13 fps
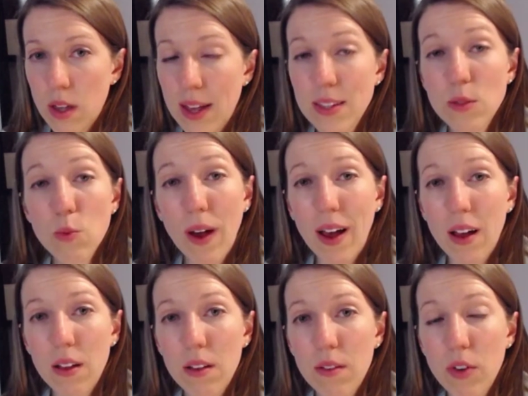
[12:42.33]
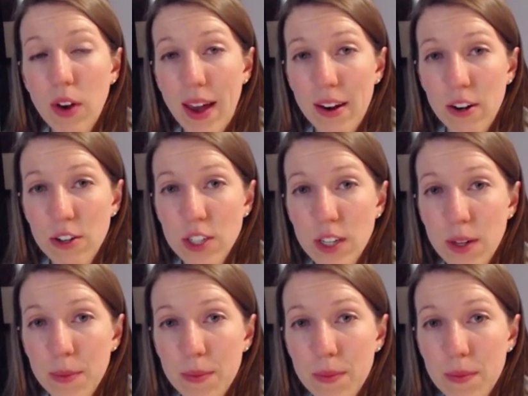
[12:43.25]
as well for energy,
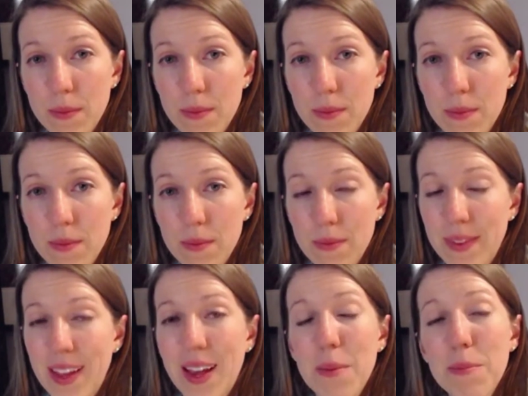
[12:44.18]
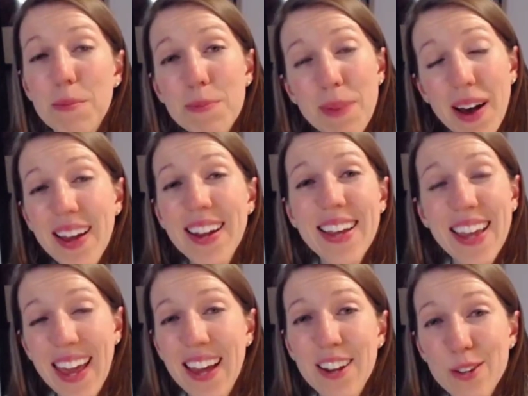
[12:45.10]
but it
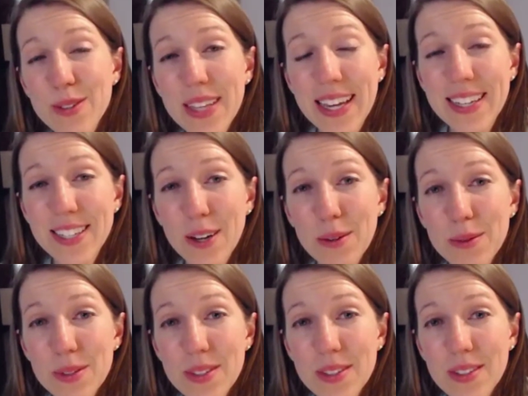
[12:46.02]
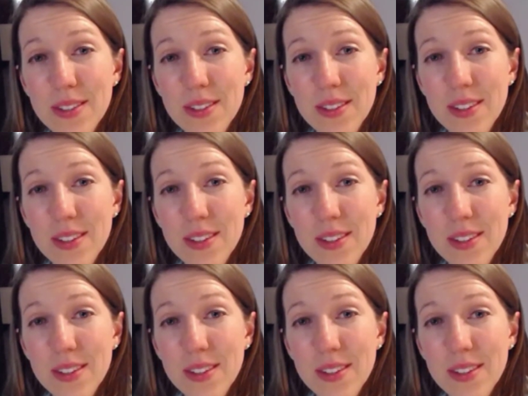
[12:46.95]
can use ketones.